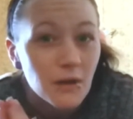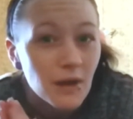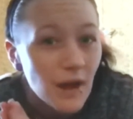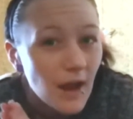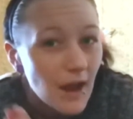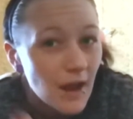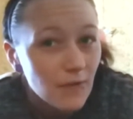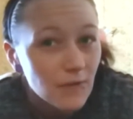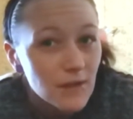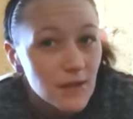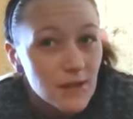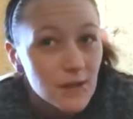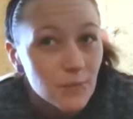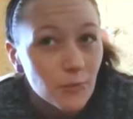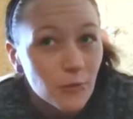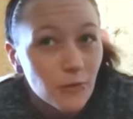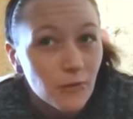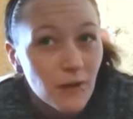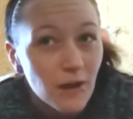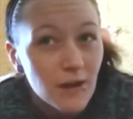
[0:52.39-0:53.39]
Have to
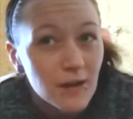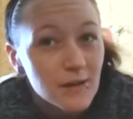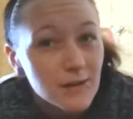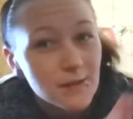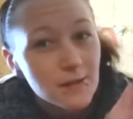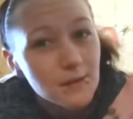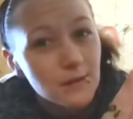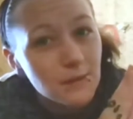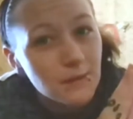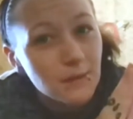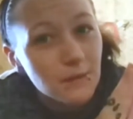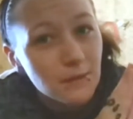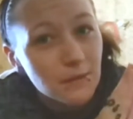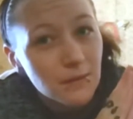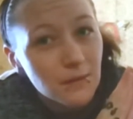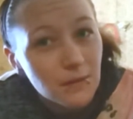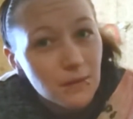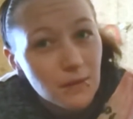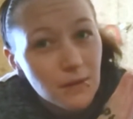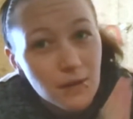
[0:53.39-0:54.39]
improvise.
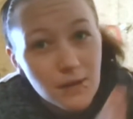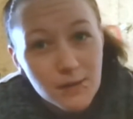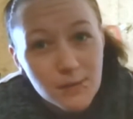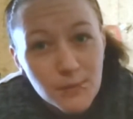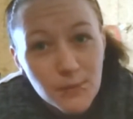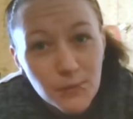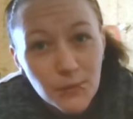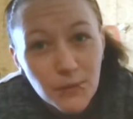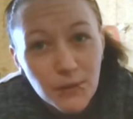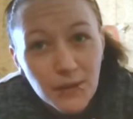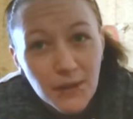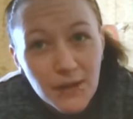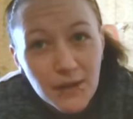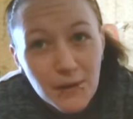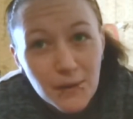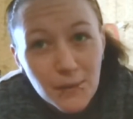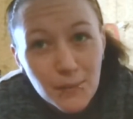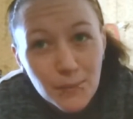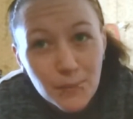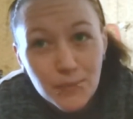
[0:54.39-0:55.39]
Husband wouldn't get
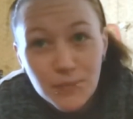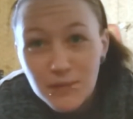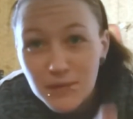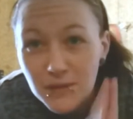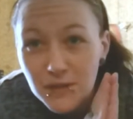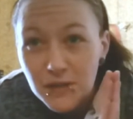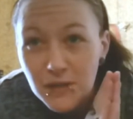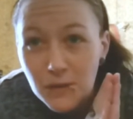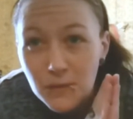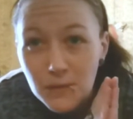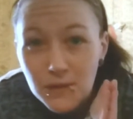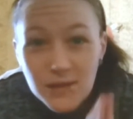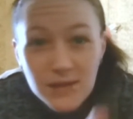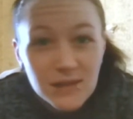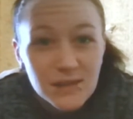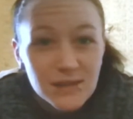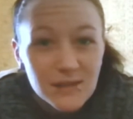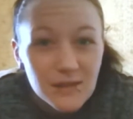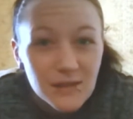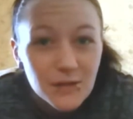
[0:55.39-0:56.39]
up, so
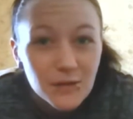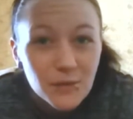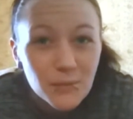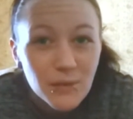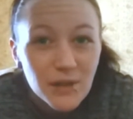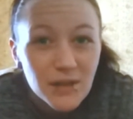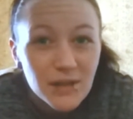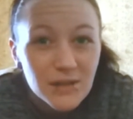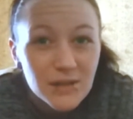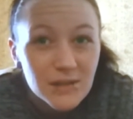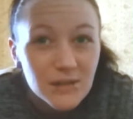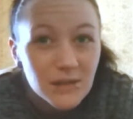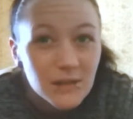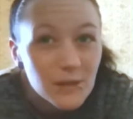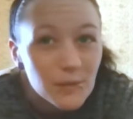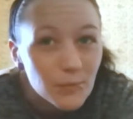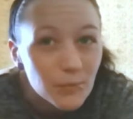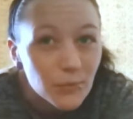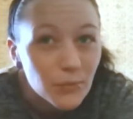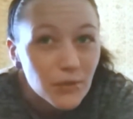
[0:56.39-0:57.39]
he's still in bed
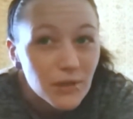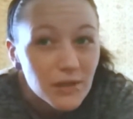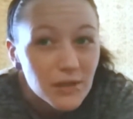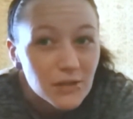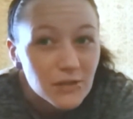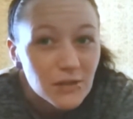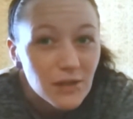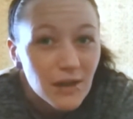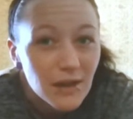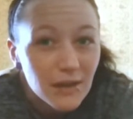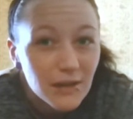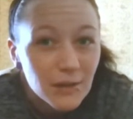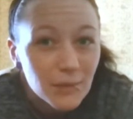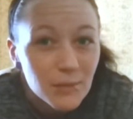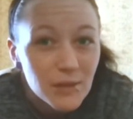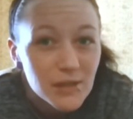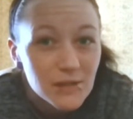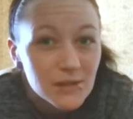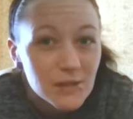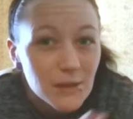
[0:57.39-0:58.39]
asleep, which kind of
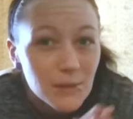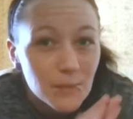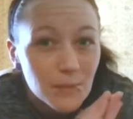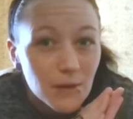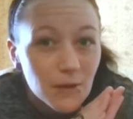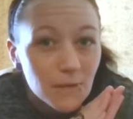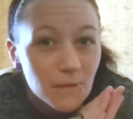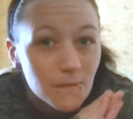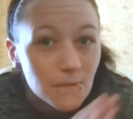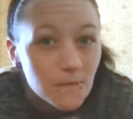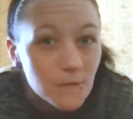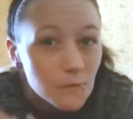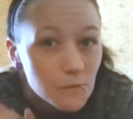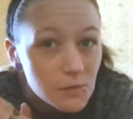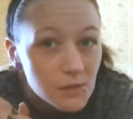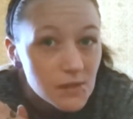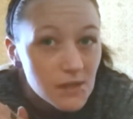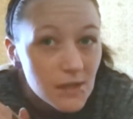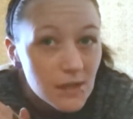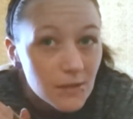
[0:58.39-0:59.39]
messed up my full
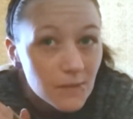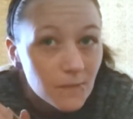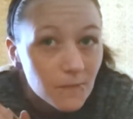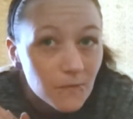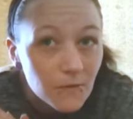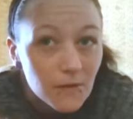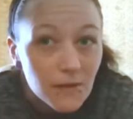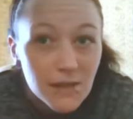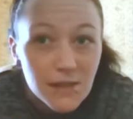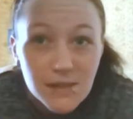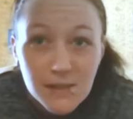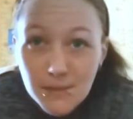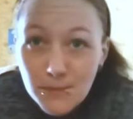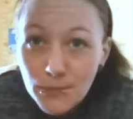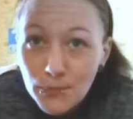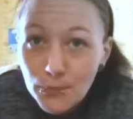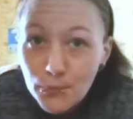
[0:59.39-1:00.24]
setup for this.